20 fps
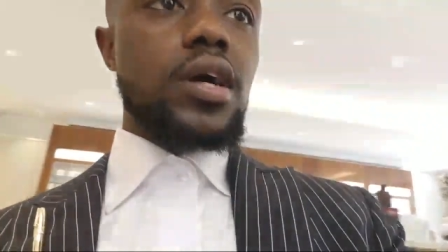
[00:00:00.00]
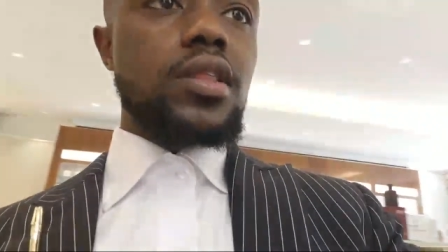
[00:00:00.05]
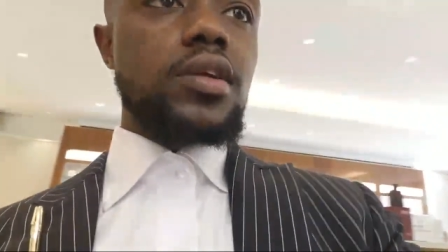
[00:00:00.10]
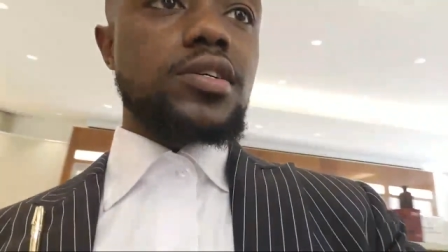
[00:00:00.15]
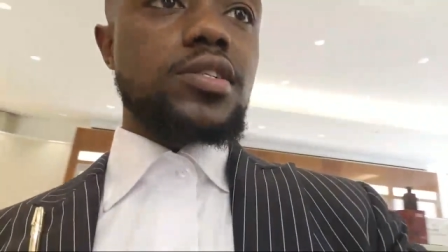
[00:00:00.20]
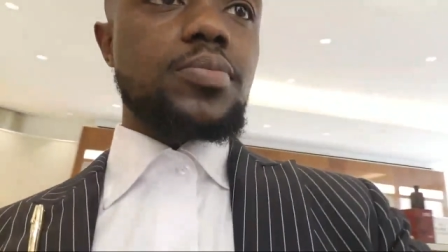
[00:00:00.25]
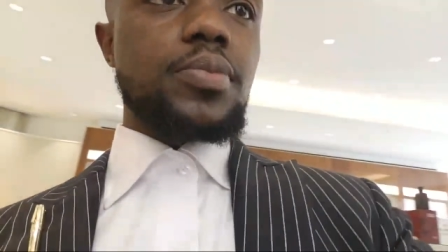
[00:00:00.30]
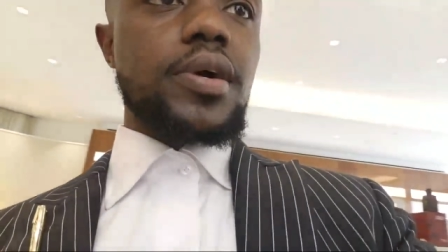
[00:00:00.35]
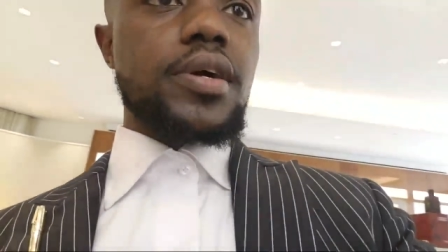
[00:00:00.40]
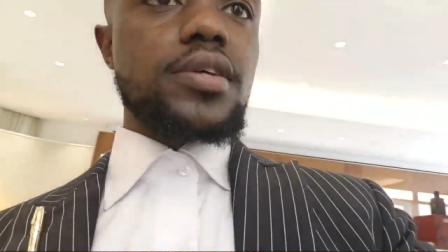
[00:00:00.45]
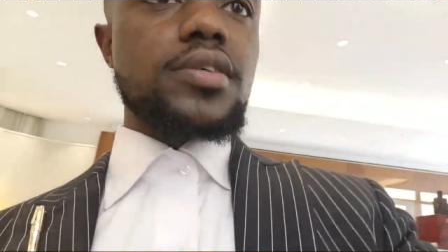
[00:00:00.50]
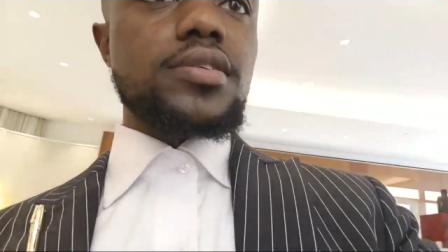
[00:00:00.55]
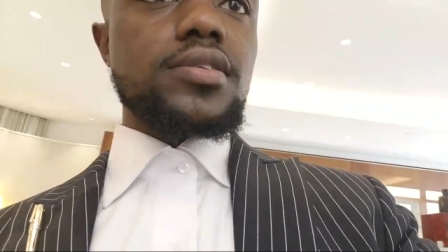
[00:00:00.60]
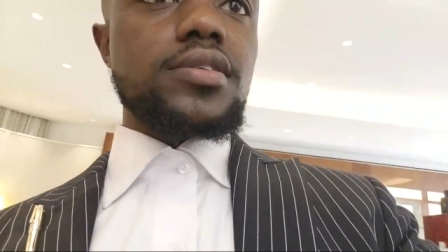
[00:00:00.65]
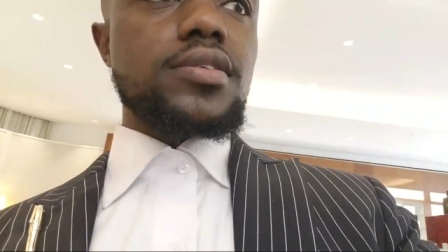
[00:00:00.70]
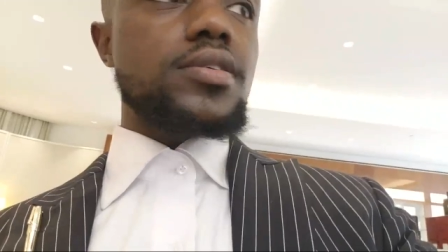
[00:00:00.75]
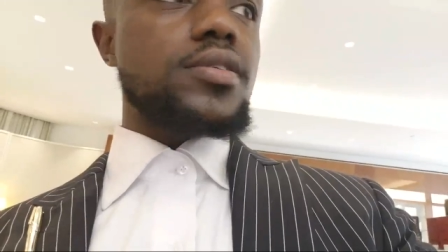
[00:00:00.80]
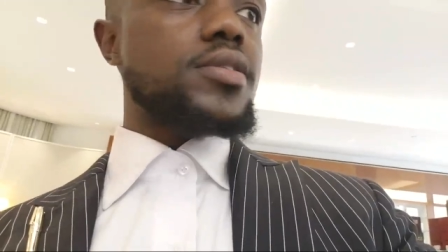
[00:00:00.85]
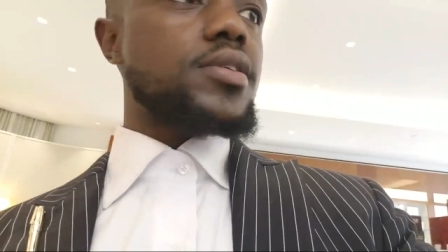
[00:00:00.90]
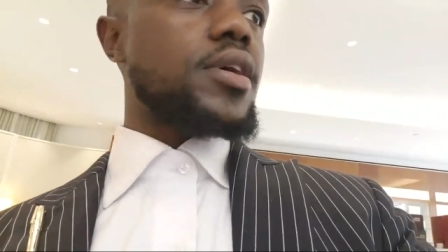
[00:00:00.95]
color is
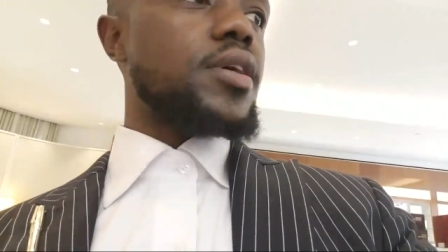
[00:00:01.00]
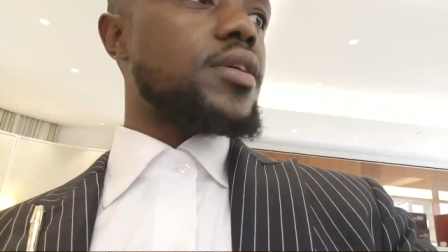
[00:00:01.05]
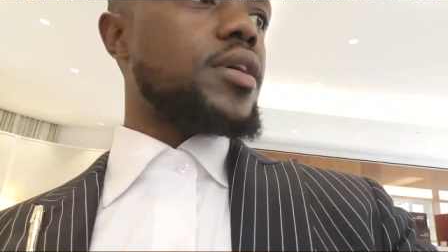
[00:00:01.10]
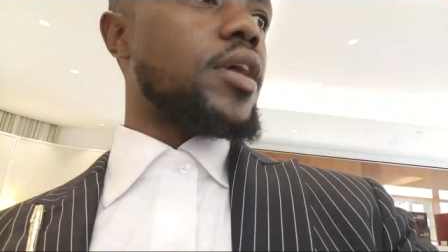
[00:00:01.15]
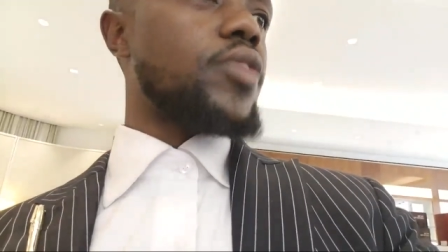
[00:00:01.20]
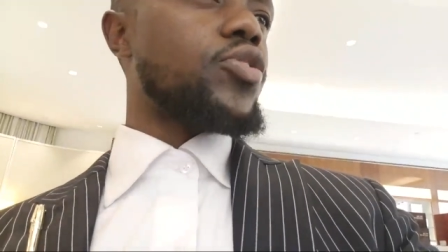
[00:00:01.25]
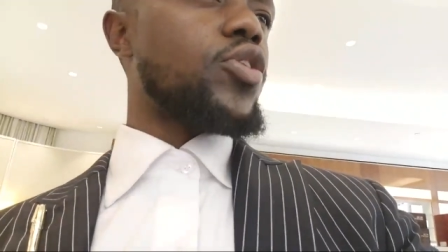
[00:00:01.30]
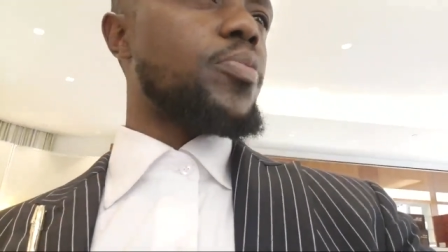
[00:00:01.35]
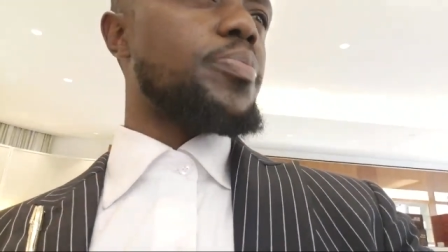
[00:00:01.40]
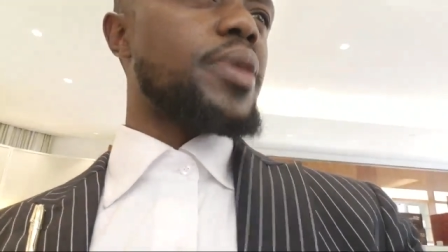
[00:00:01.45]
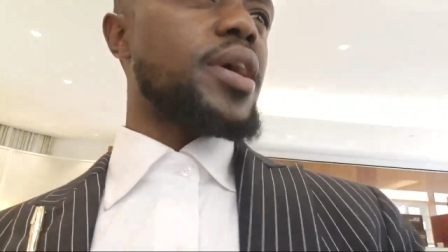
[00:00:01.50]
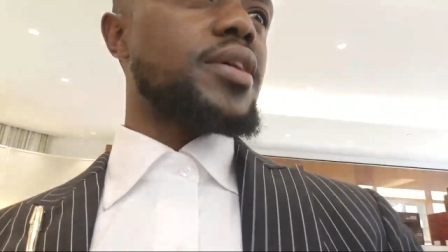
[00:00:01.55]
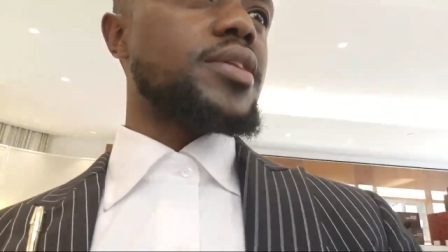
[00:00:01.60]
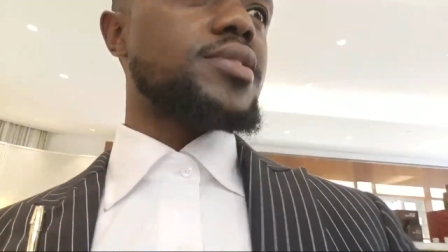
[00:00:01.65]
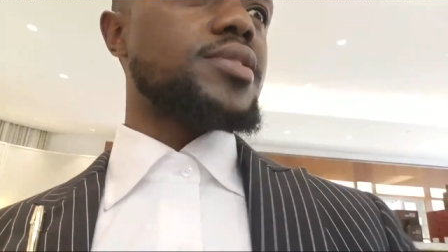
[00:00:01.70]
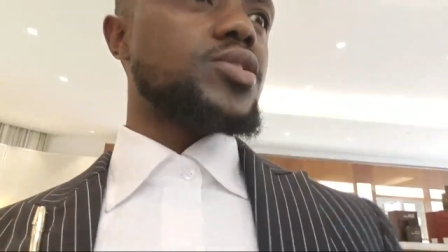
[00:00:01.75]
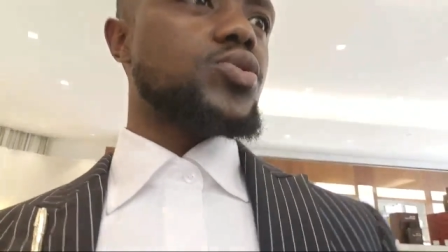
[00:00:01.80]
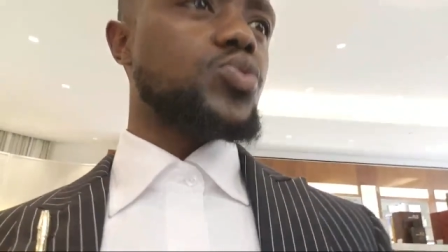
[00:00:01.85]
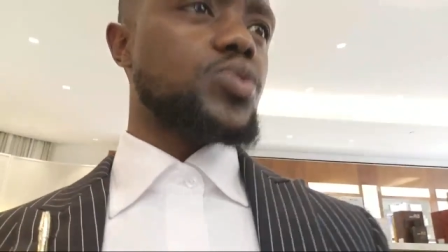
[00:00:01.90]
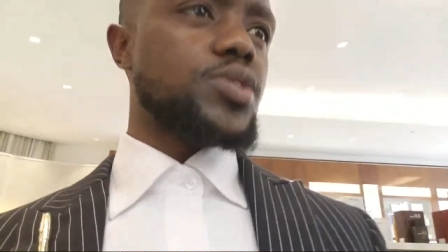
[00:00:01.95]
Pegasus? I thought
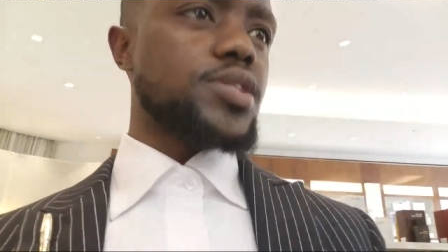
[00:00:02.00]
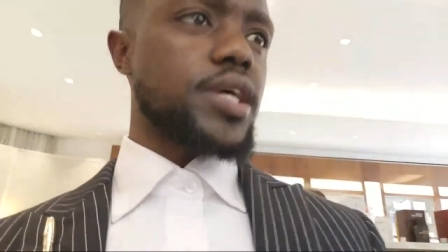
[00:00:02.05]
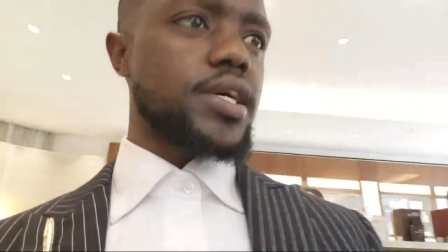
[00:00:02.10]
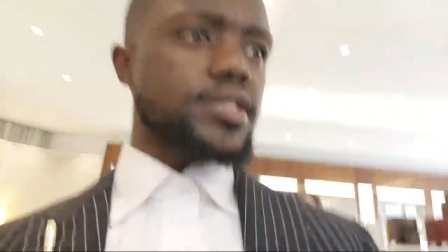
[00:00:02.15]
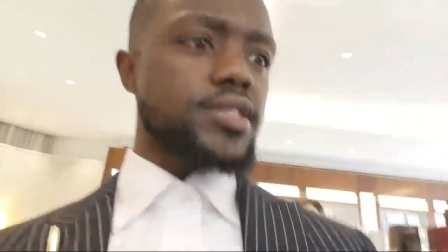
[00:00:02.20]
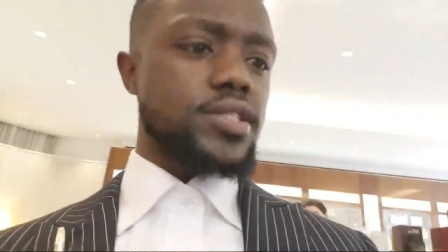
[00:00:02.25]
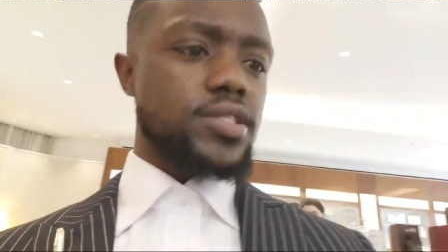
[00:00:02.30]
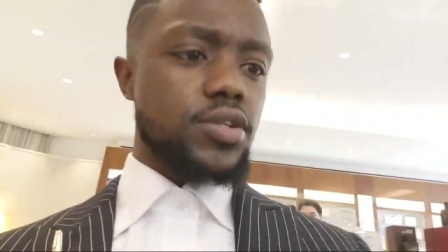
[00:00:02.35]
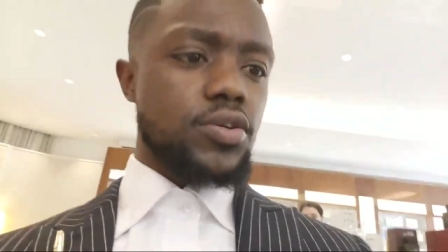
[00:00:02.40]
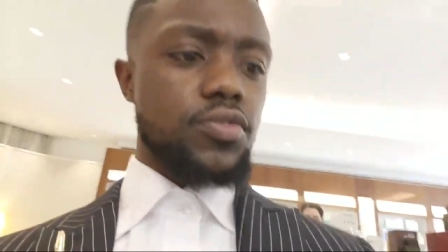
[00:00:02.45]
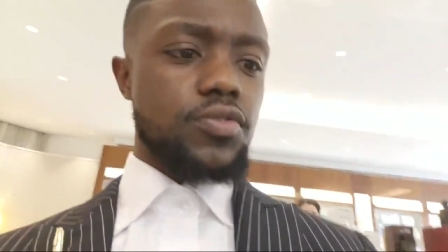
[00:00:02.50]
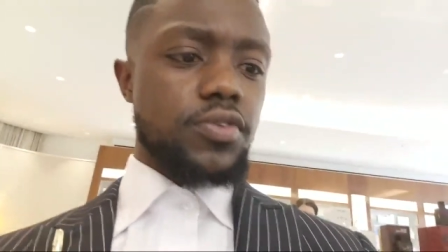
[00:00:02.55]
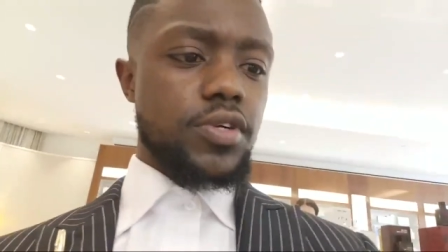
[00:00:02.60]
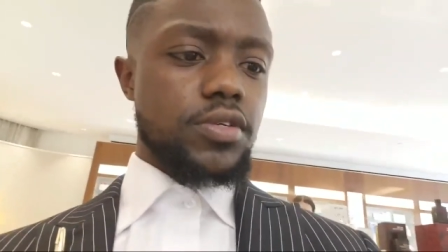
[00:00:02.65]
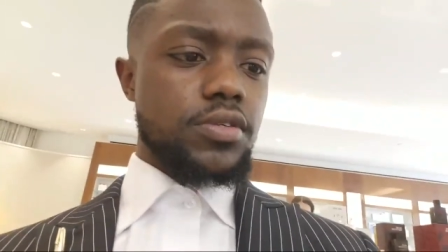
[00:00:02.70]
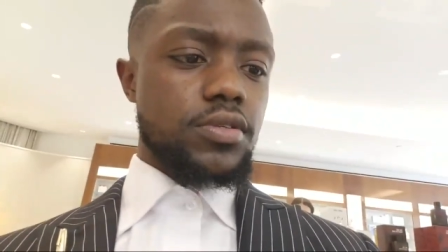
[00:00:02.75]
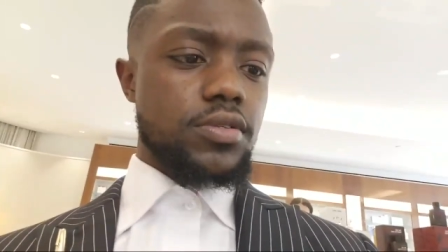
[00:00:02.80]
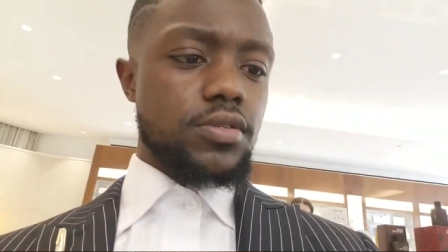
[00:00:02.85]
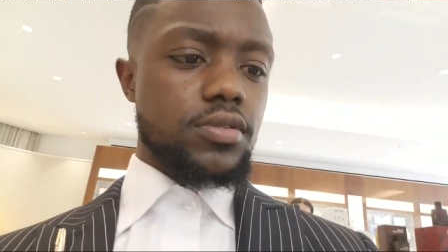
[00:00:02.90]
Pegasus was like silver.